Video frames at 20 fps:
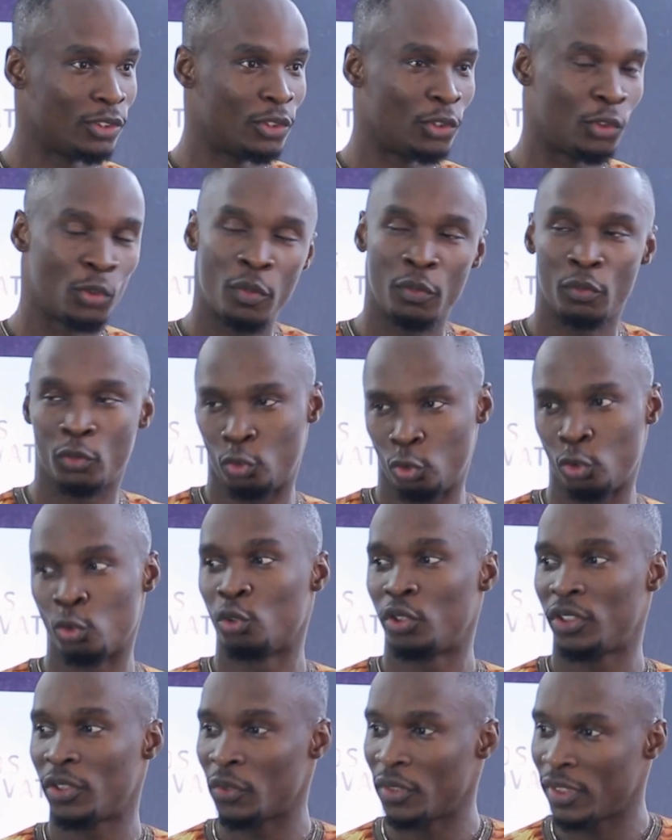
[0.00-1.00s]

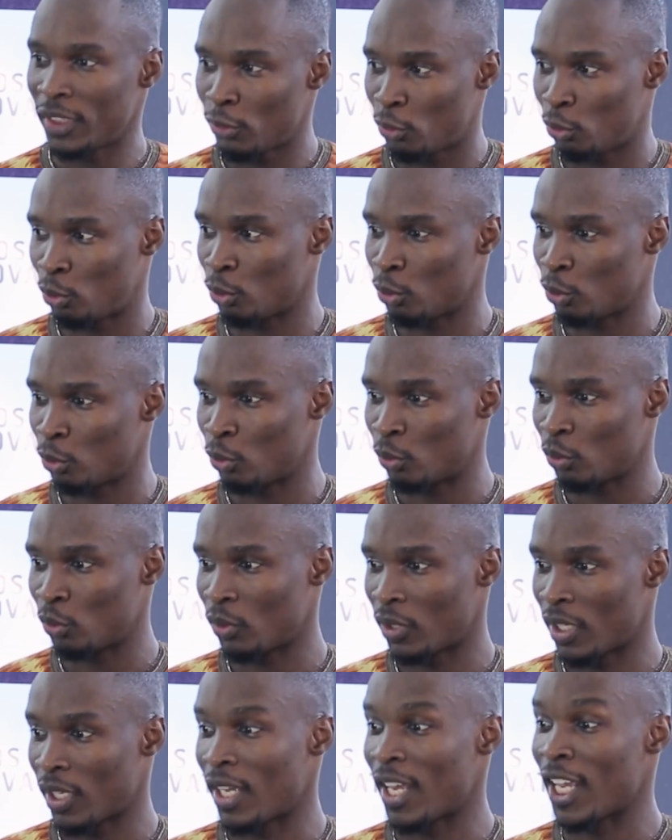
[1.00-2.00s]
You still need
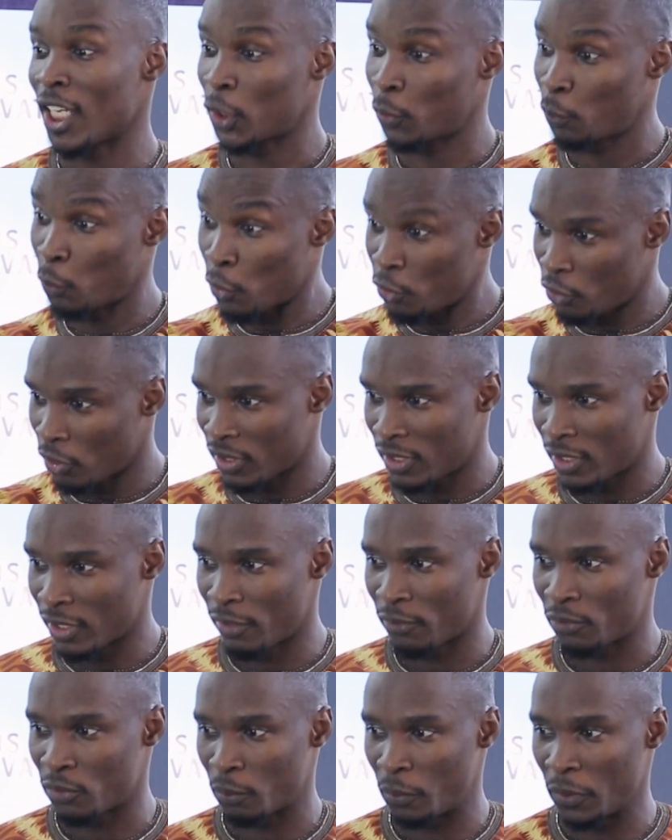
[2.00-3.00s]
to expose
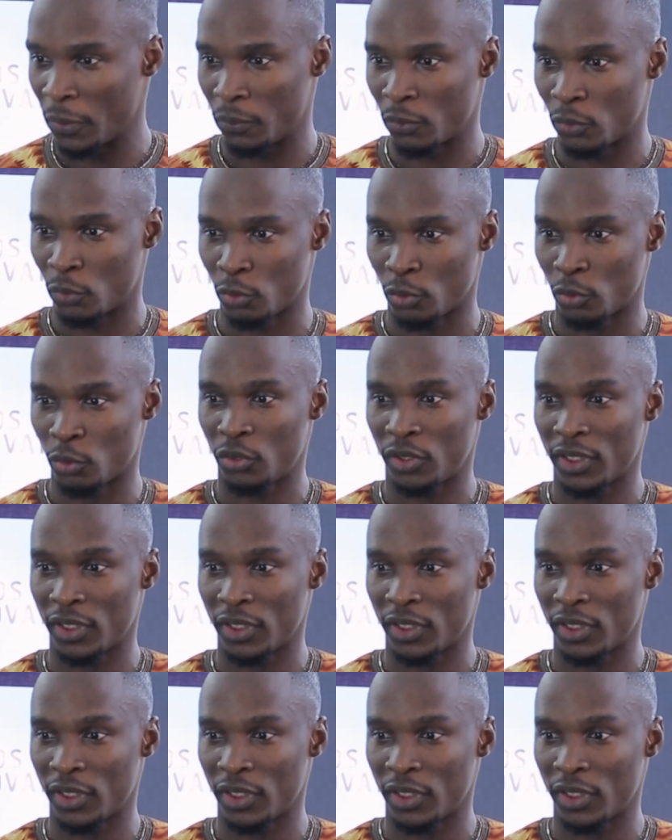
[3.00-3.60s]
yourself to people. You